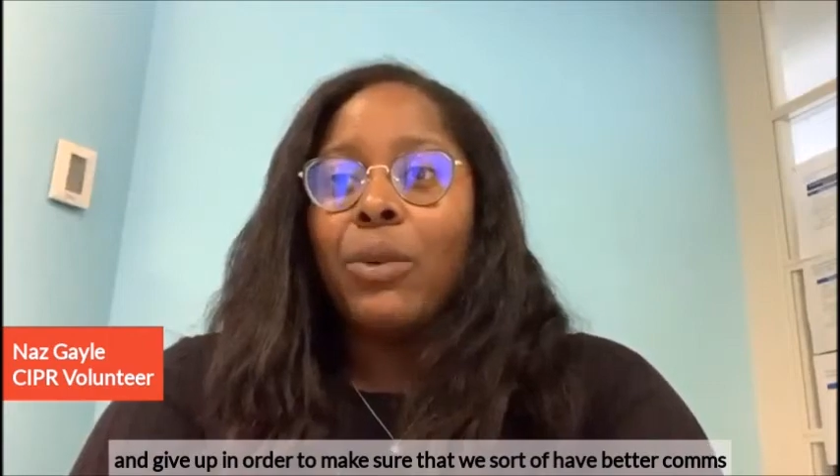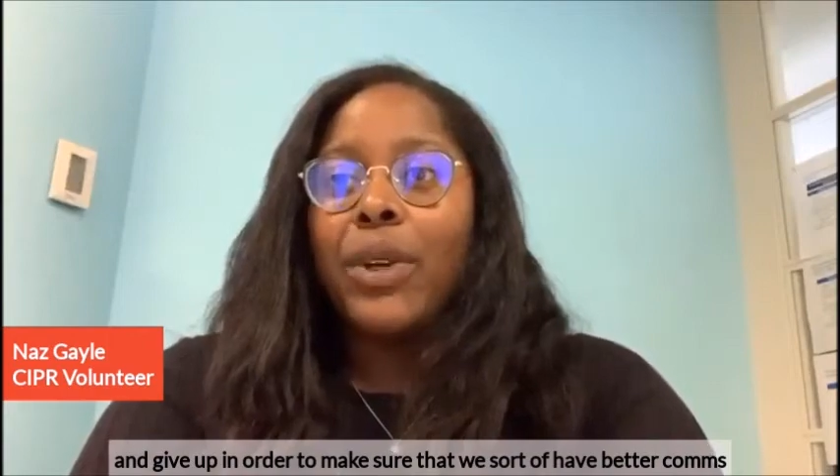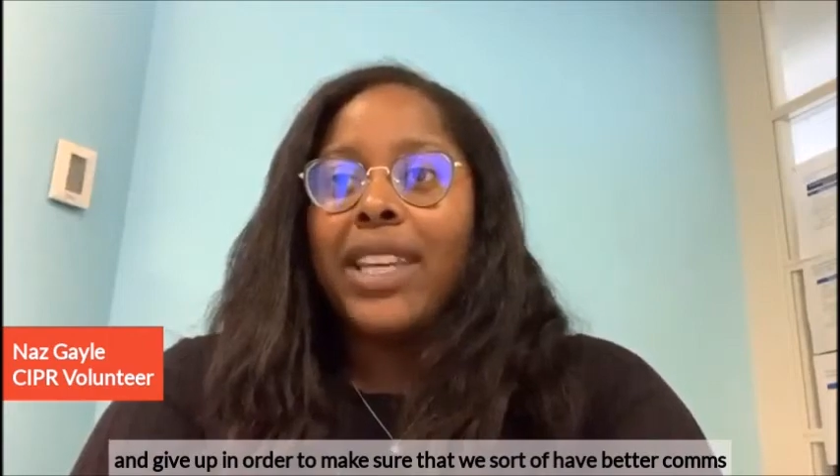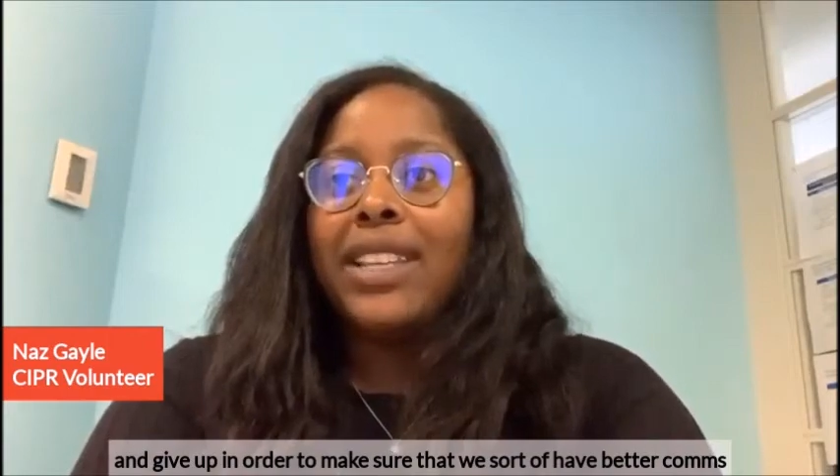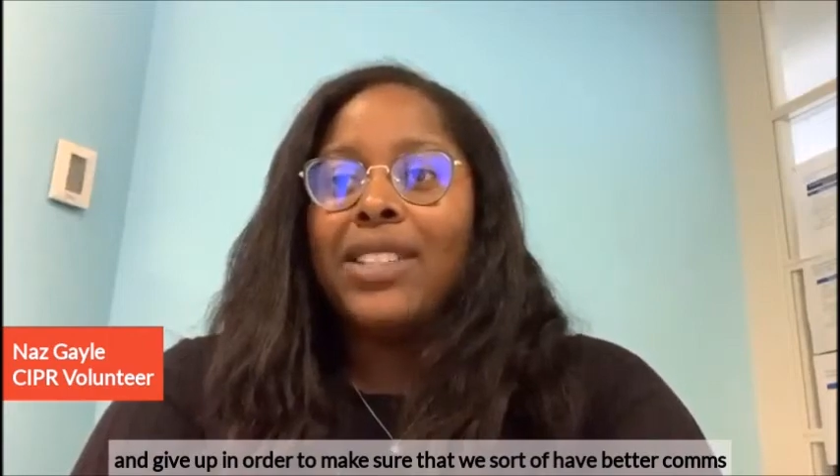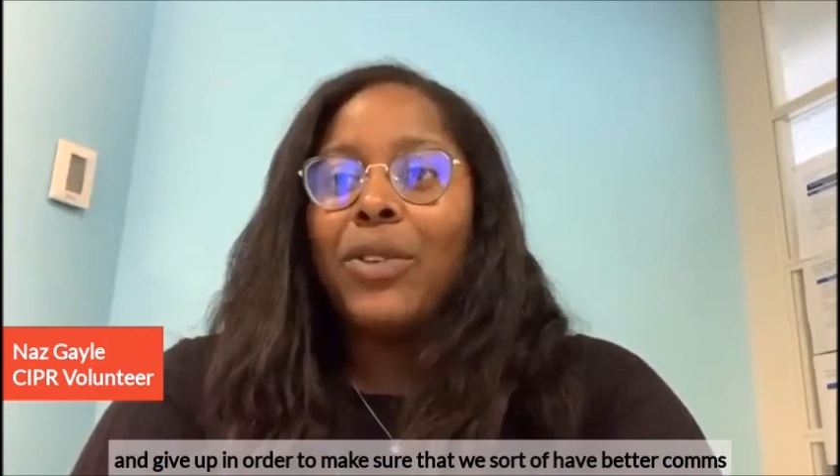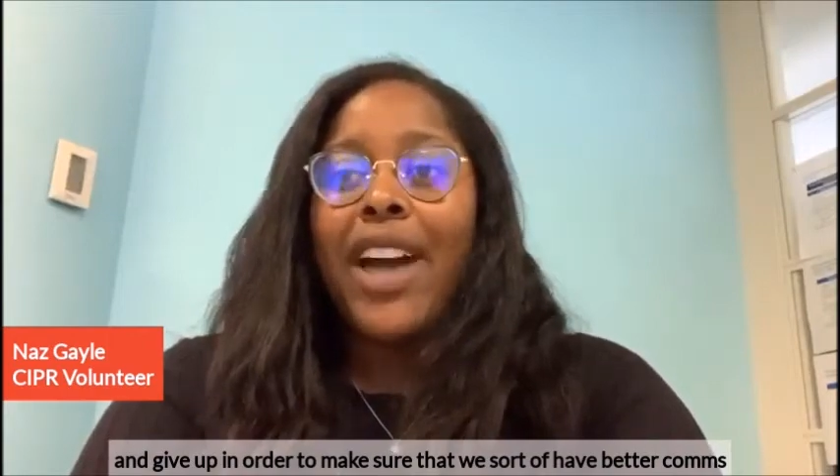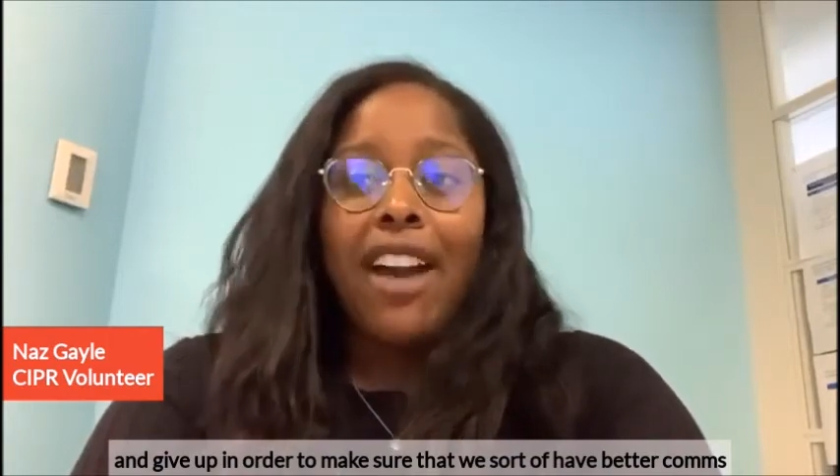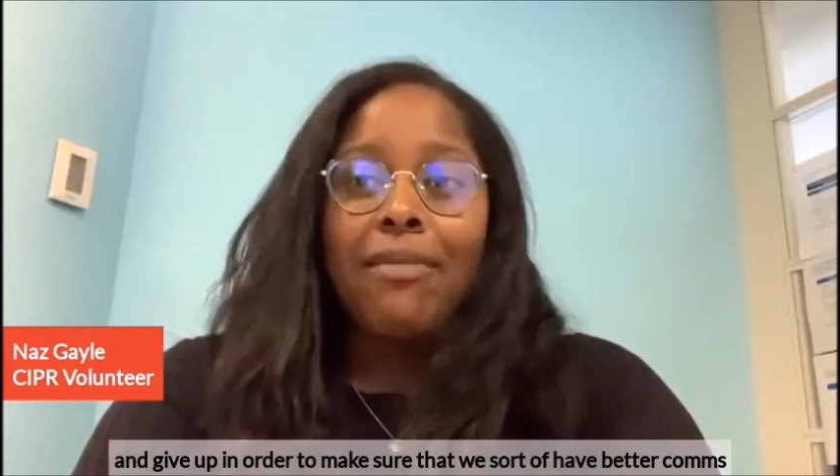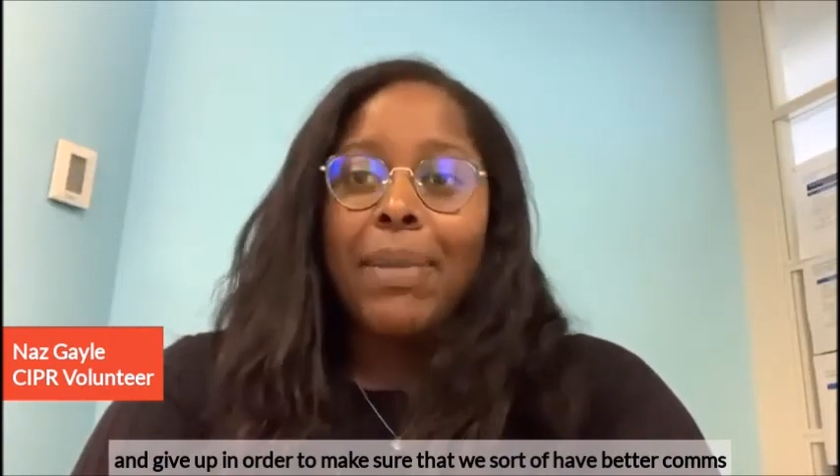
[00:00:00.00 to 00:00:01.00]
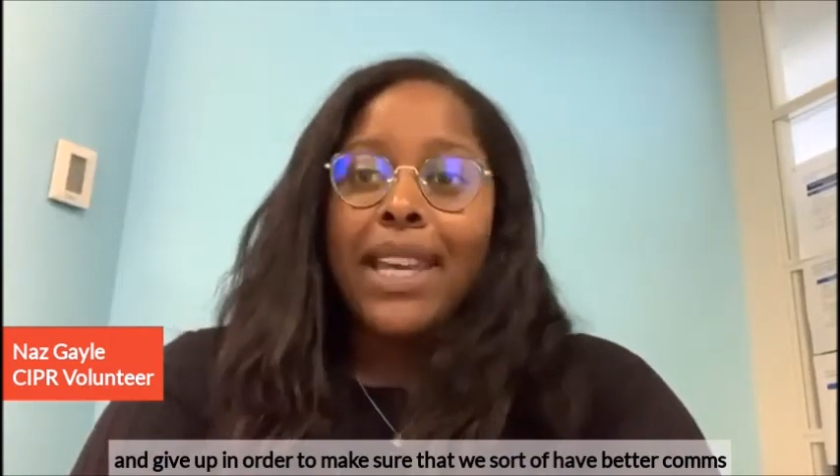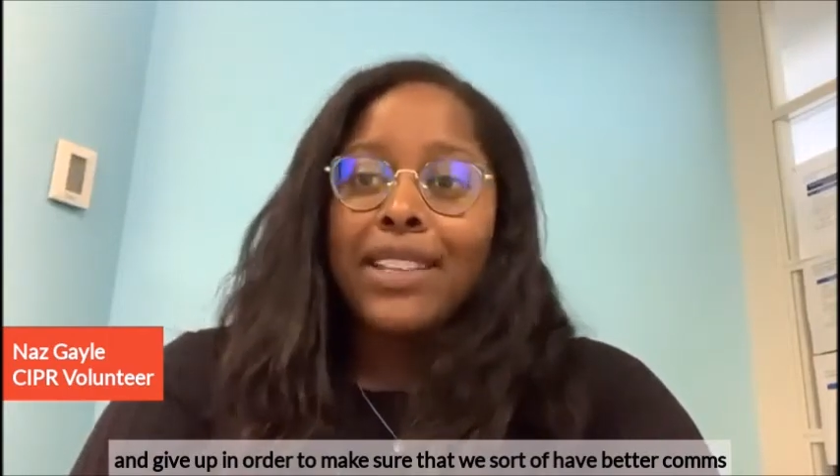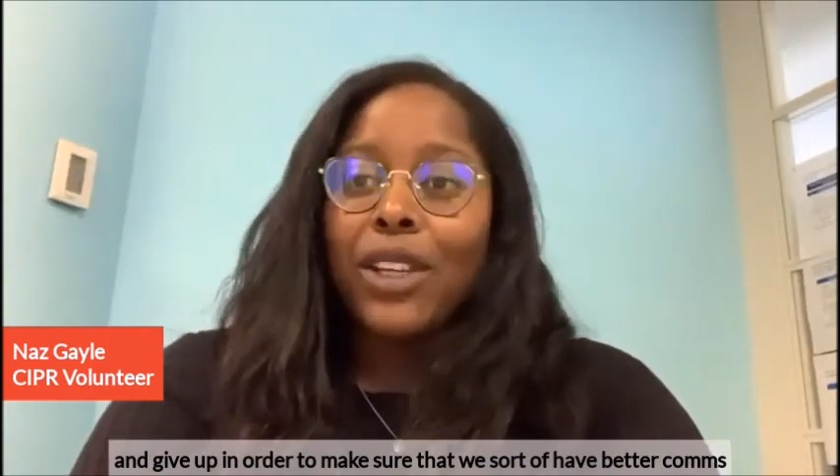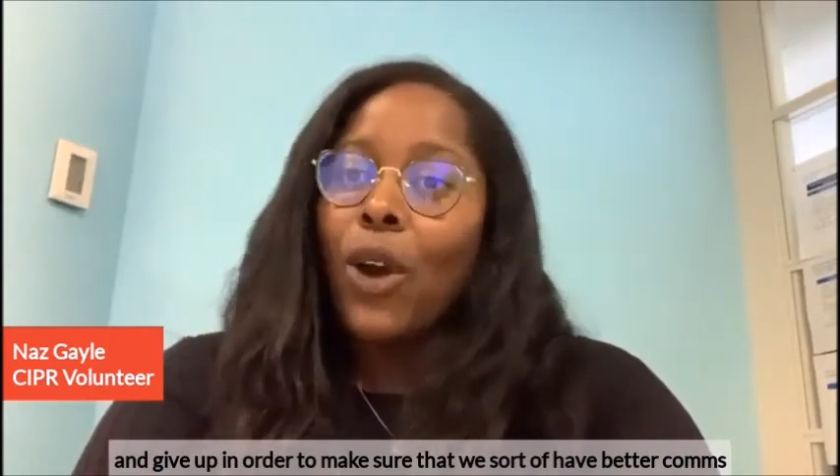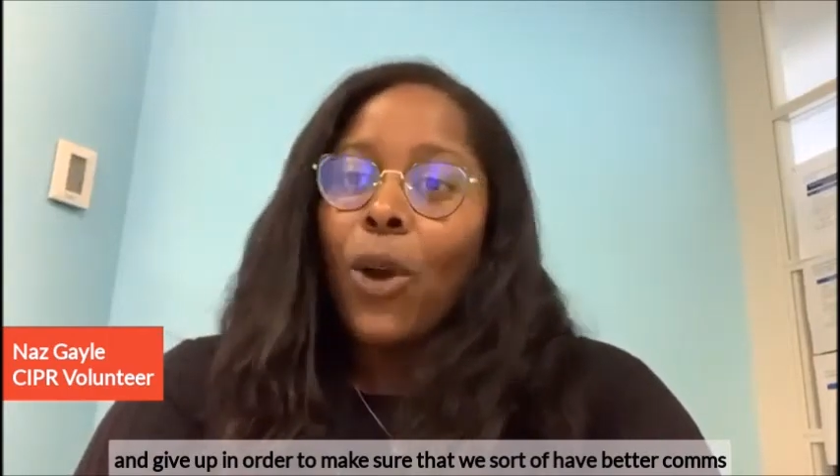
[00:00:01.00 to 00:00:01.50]
we sort of have
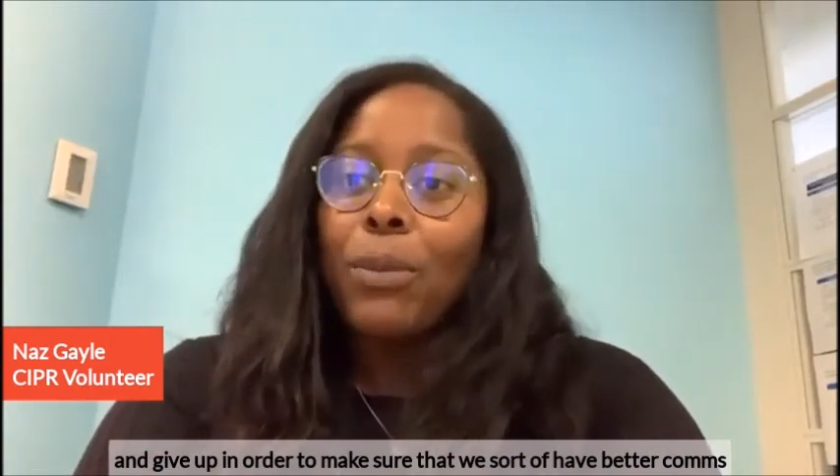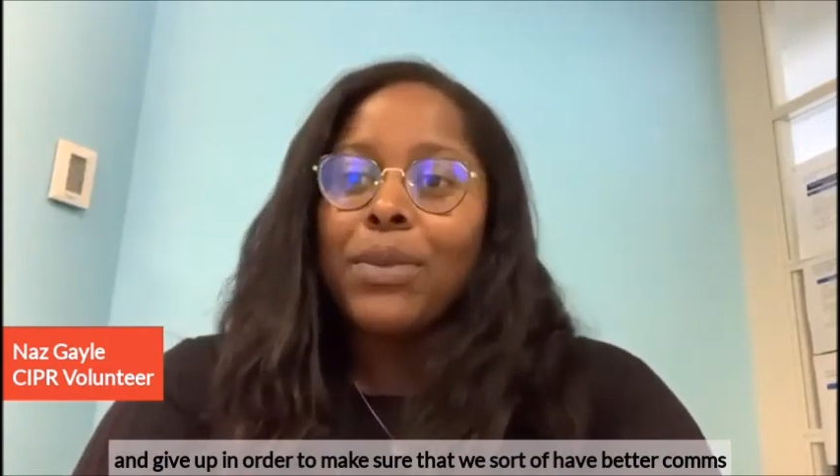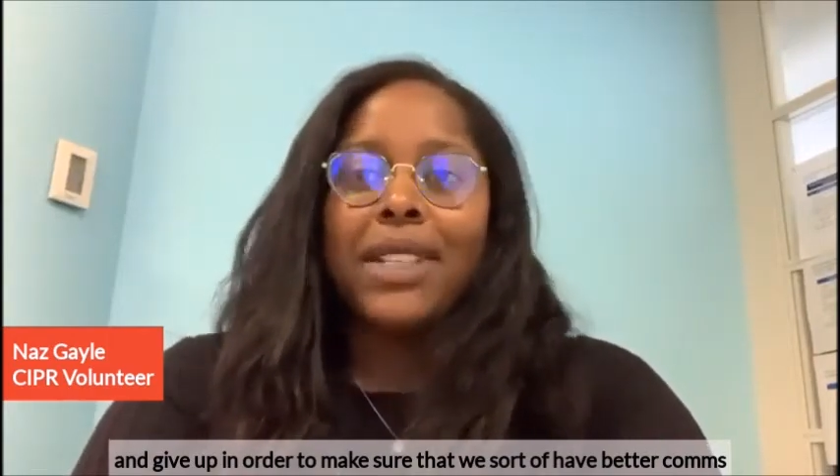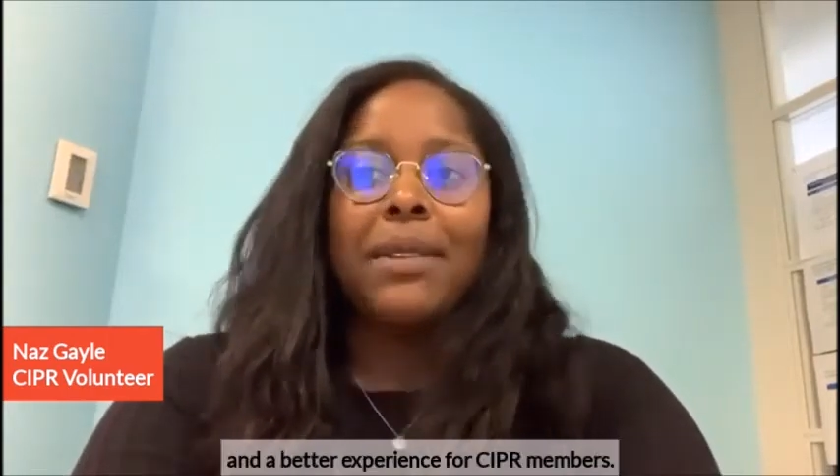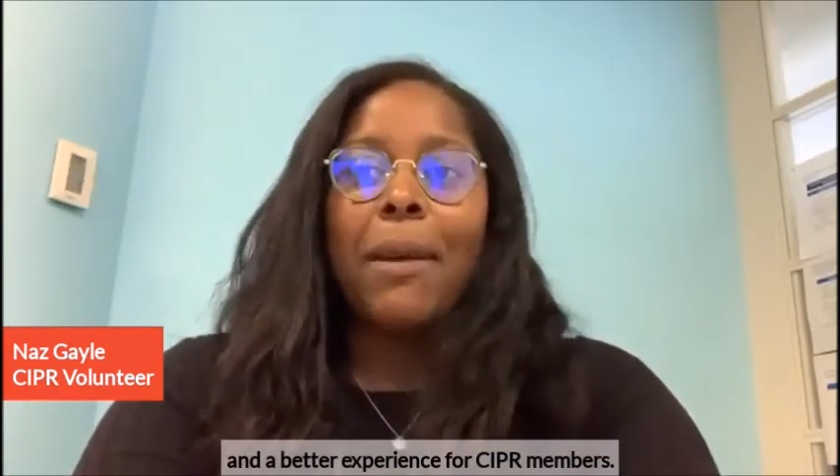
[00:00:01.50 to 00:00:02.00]
better comms and